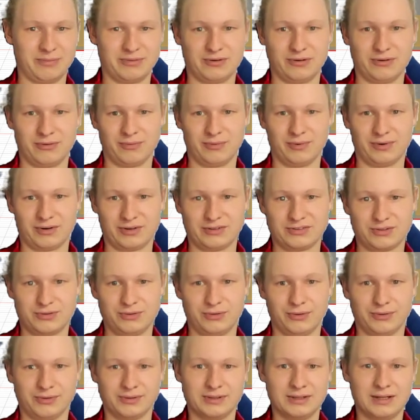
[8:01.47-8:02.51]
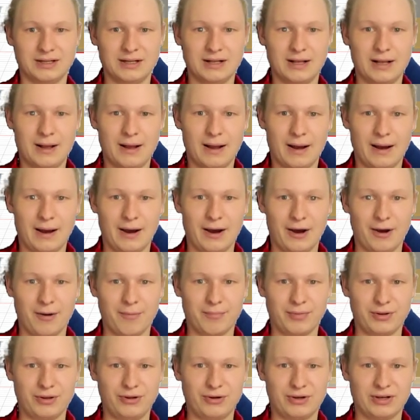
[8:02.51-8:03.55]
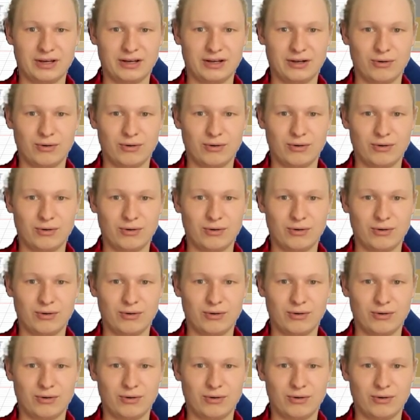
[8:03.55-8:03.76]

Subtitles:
I don't know what it's called. But you can